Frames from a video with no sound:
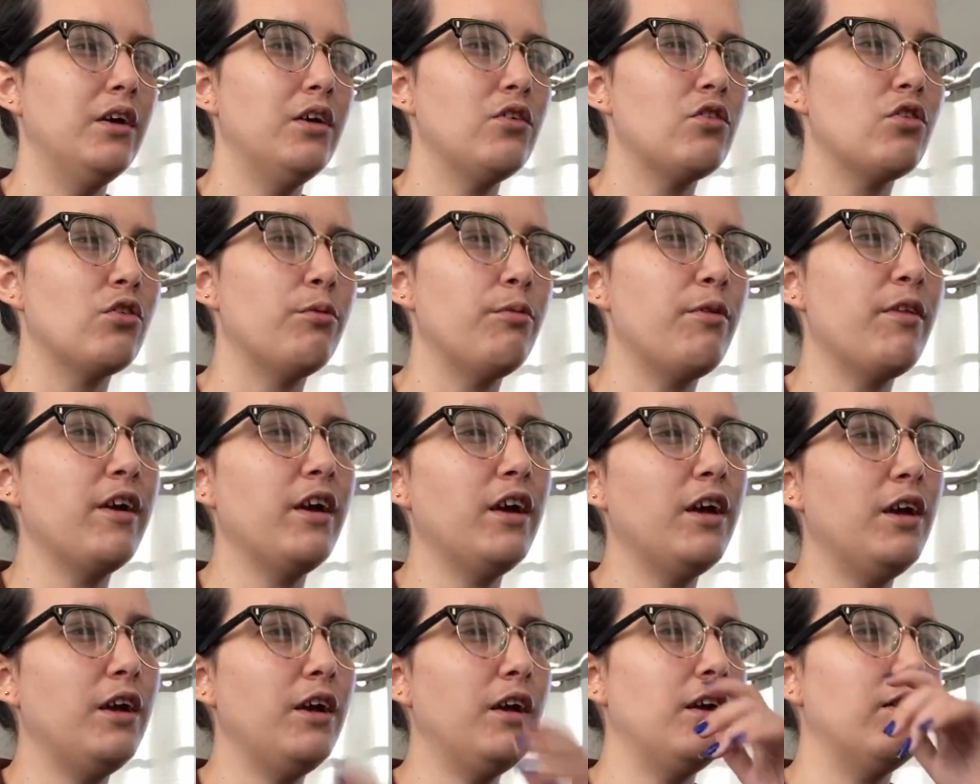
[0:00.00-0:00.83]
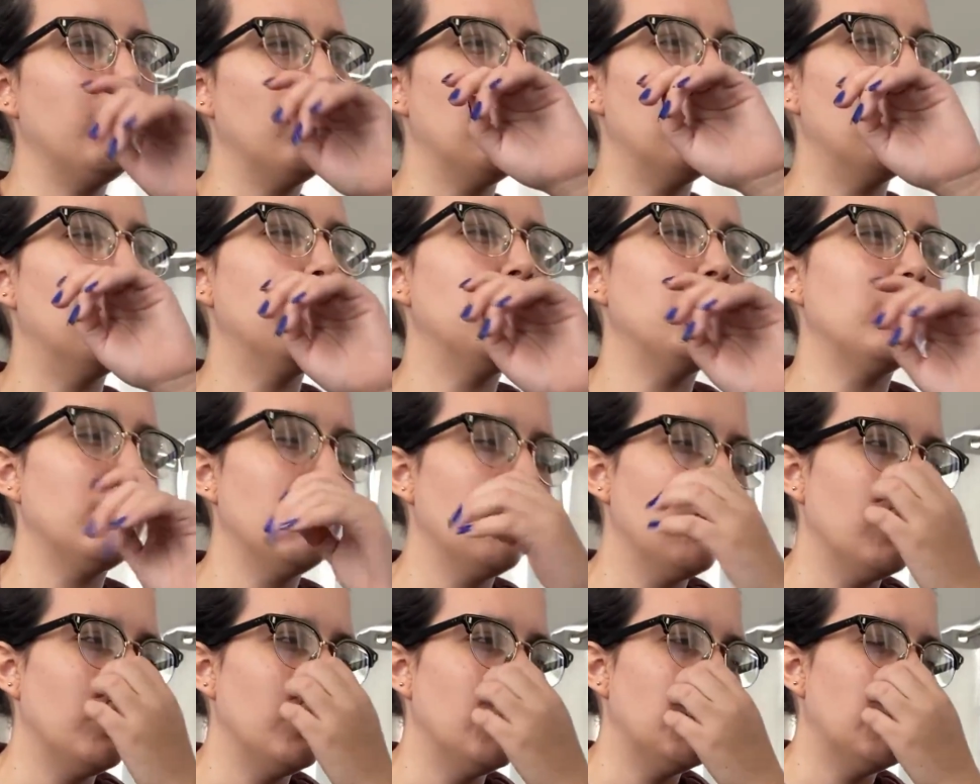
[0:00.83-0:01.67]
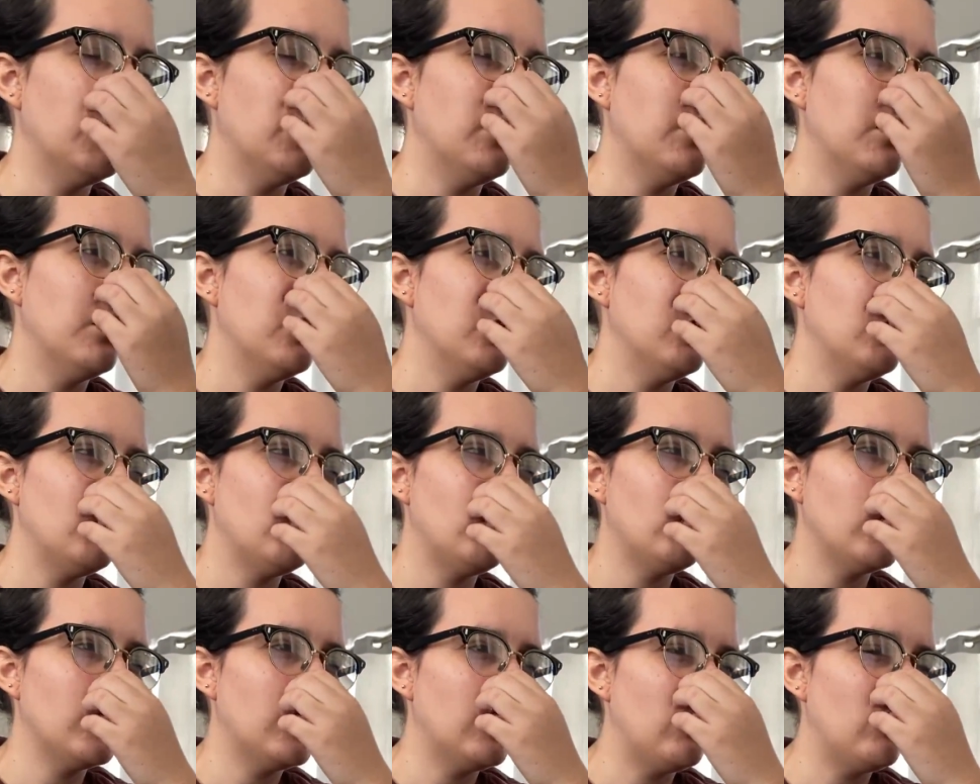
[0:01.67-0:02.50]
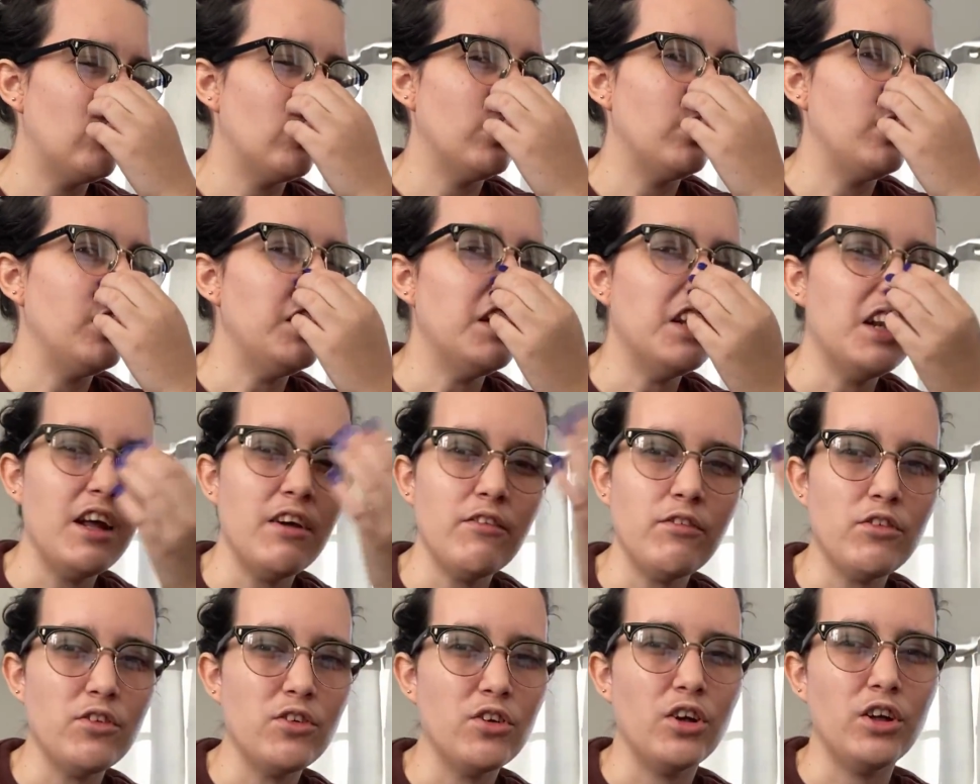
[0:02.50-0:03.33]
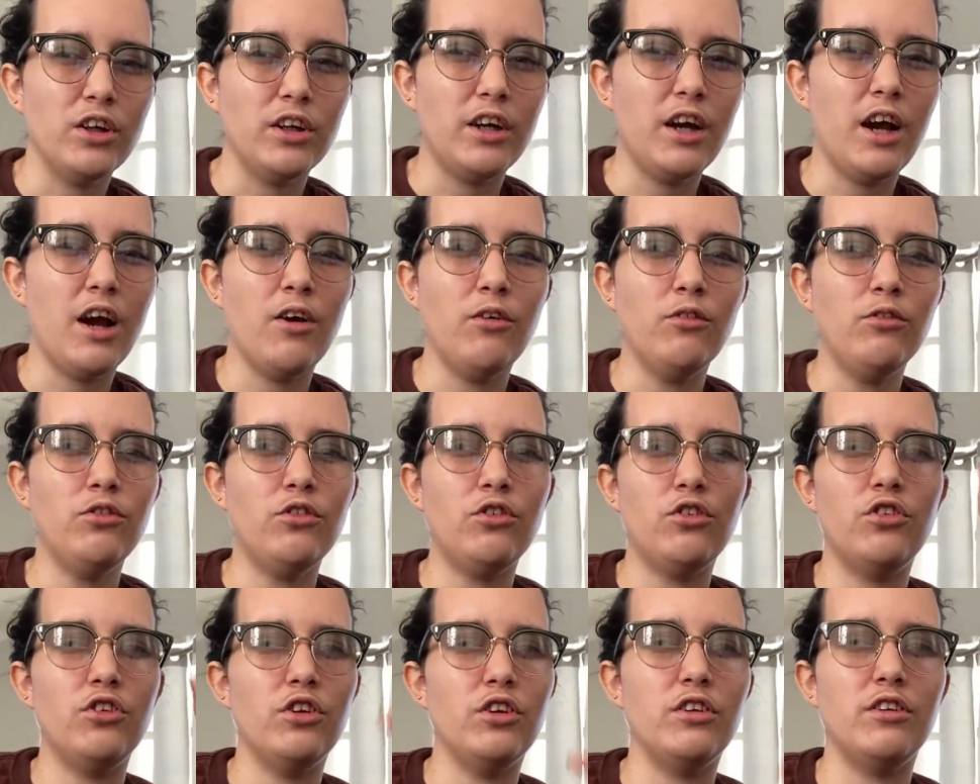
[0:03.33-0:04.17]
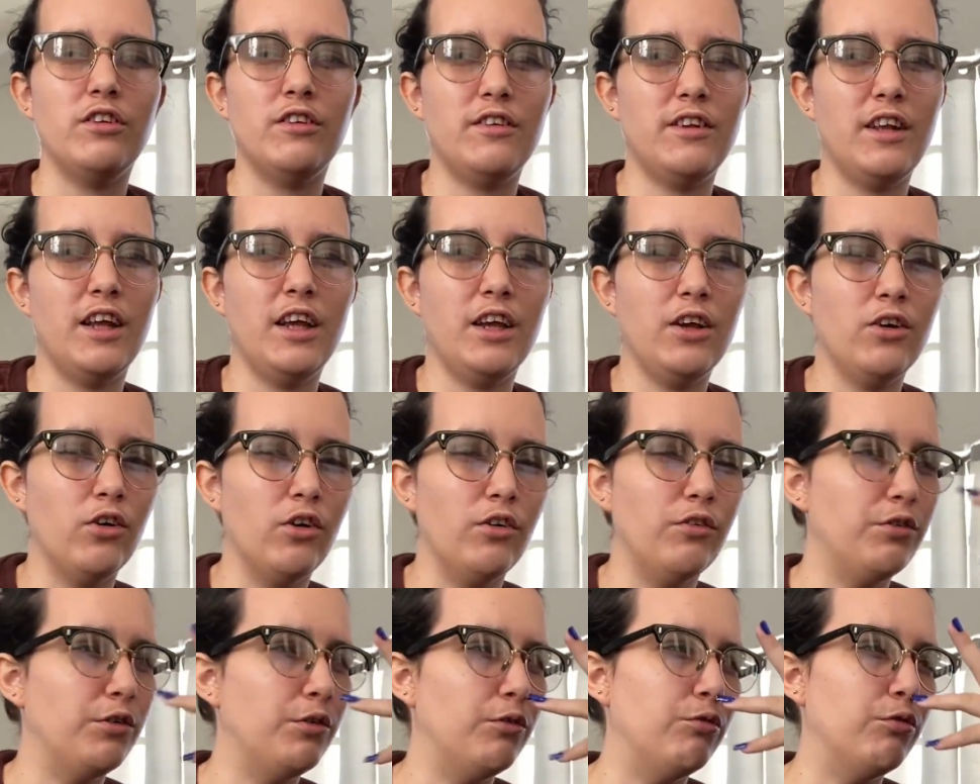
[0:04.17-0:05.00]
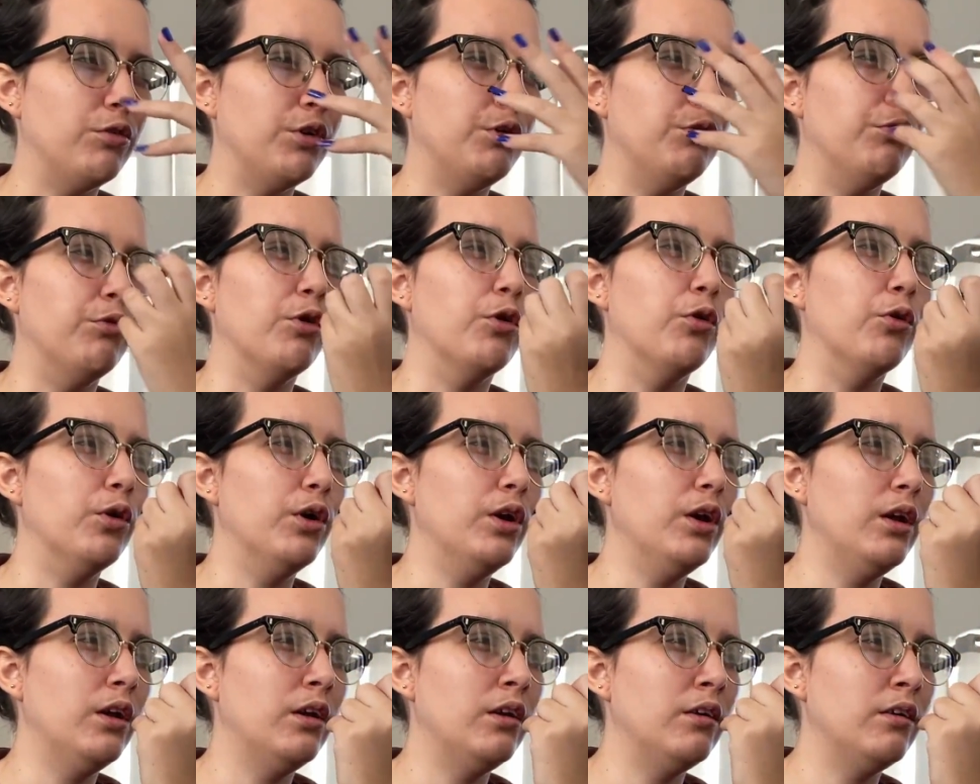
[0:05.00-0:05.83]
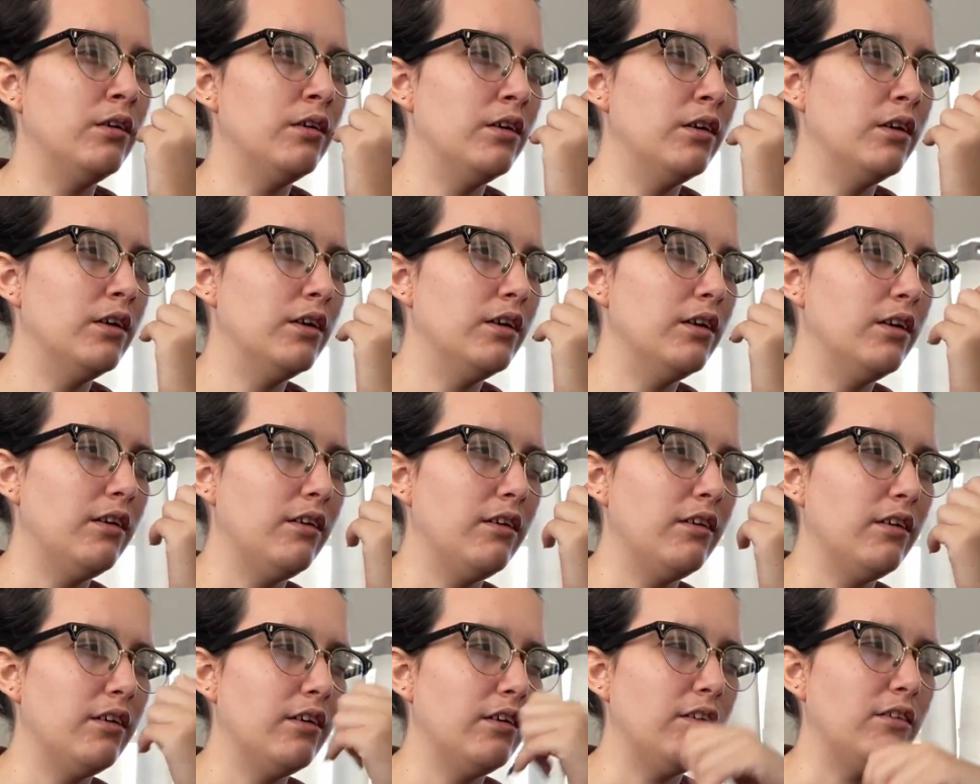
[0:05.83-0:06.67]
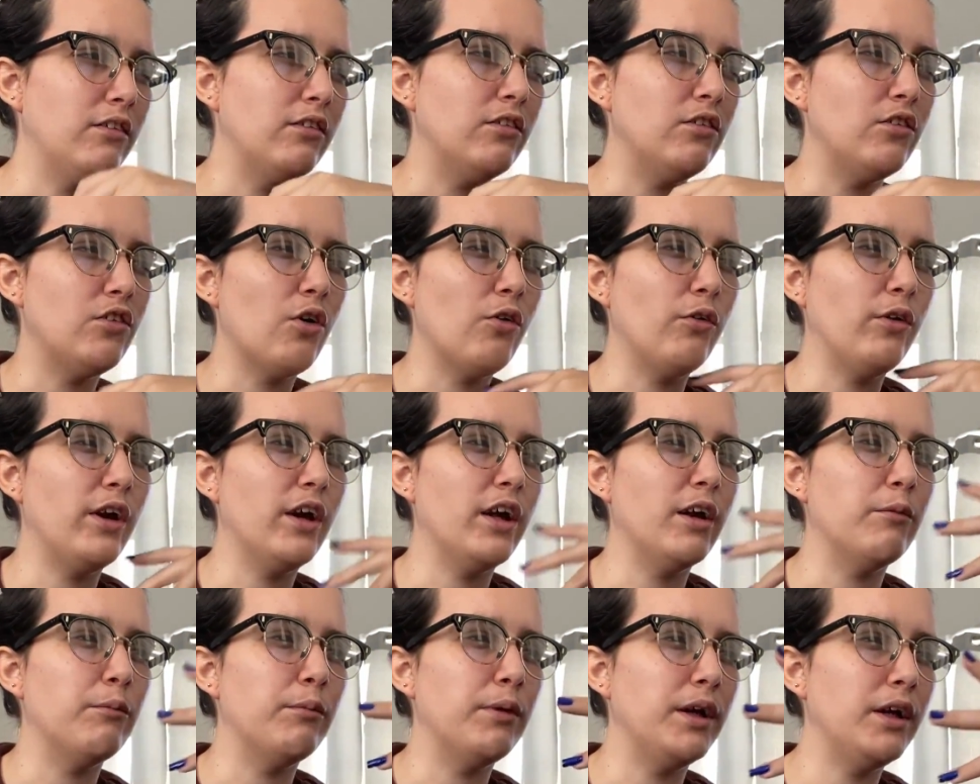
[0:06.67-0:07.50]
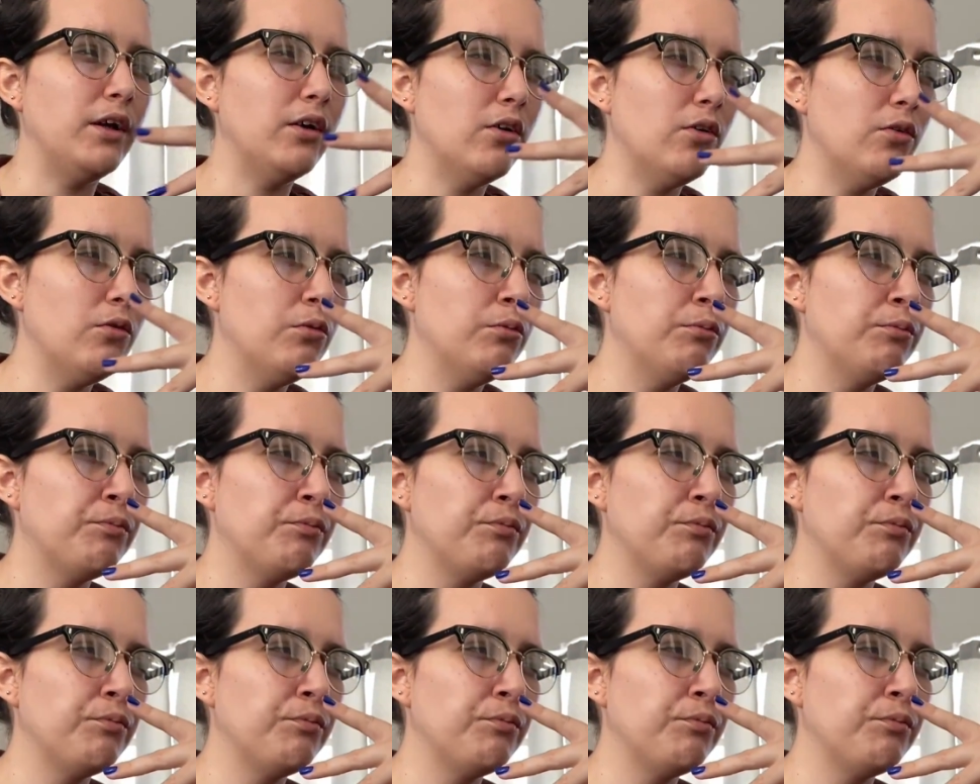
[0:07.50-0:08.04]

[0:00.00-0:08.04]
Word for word: So I'm thinking, what should should DNFs not count? Should just take it off and re-roll and don't get a bingo?